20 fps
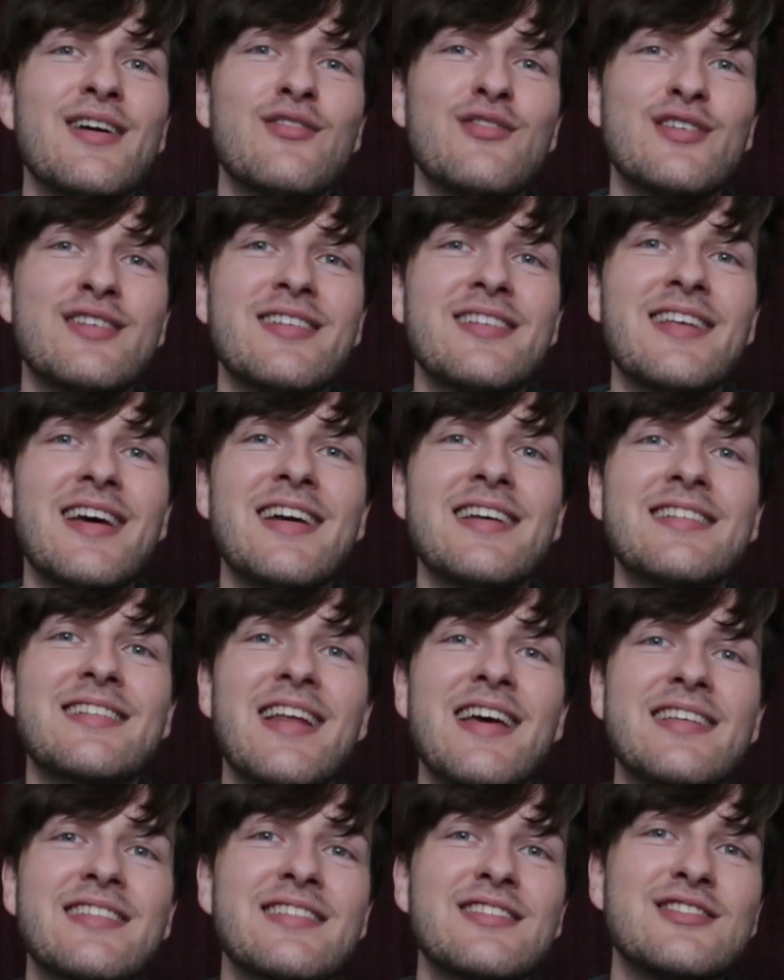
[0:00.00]
for today's
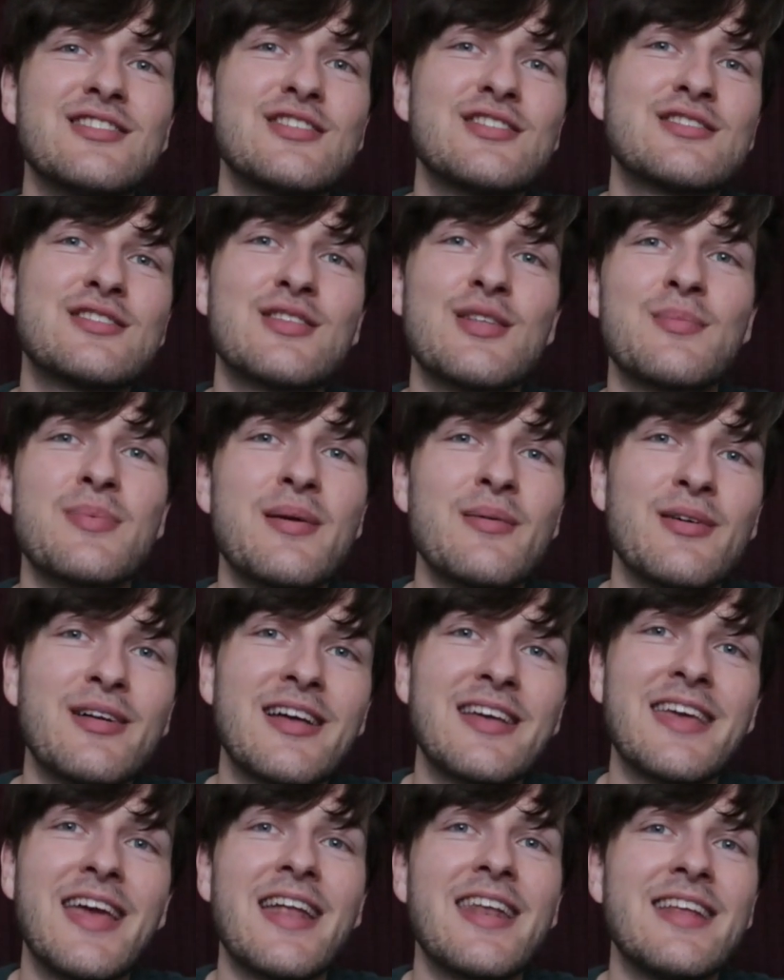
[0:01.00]
lesson just so that people
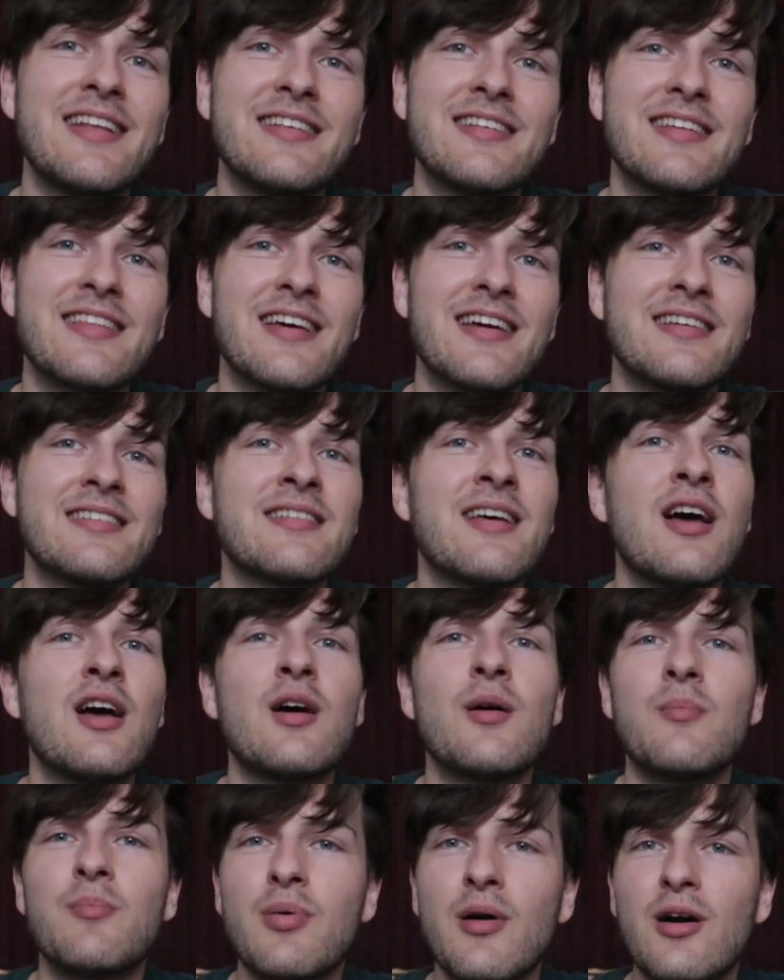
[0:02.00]
can get into this.
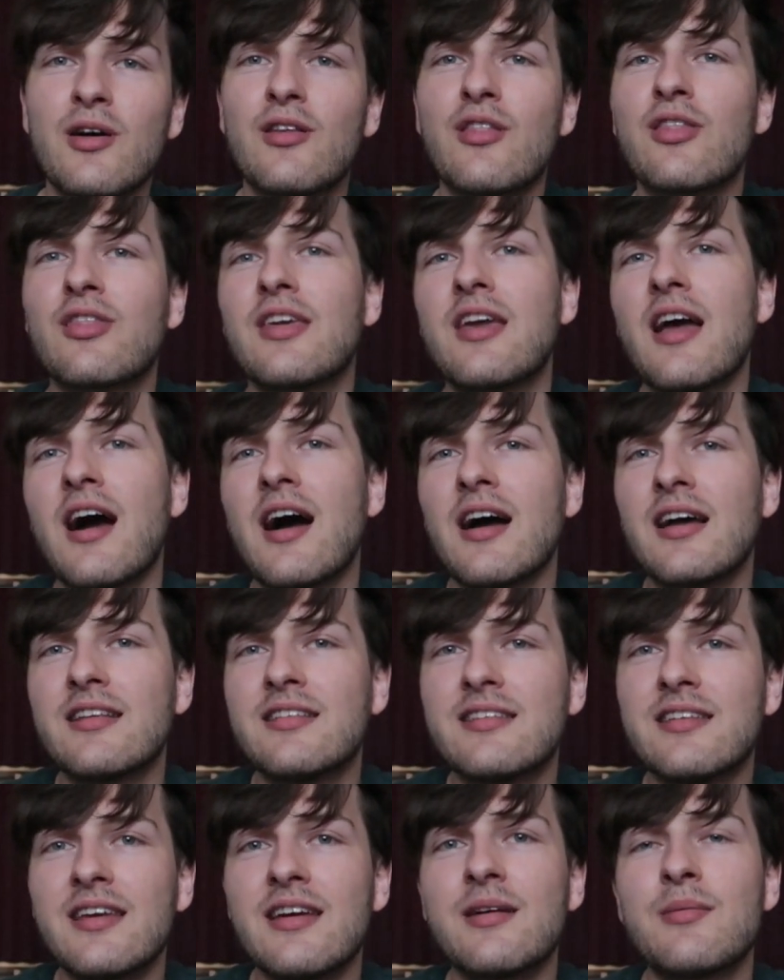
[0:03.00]
But the
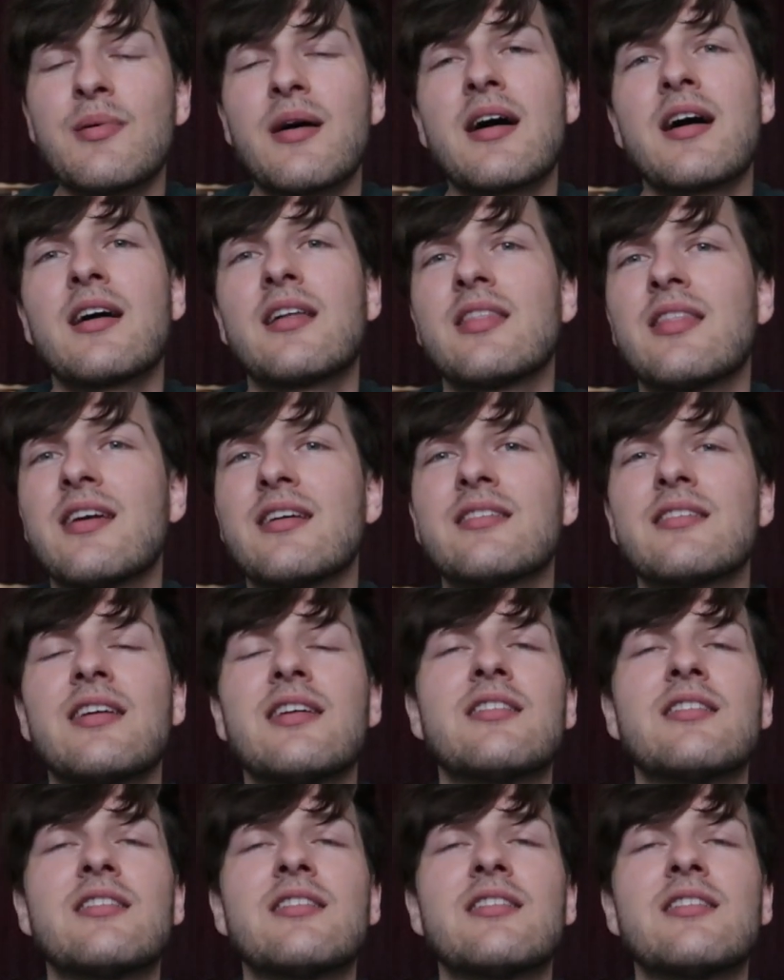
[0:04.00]
idea behind this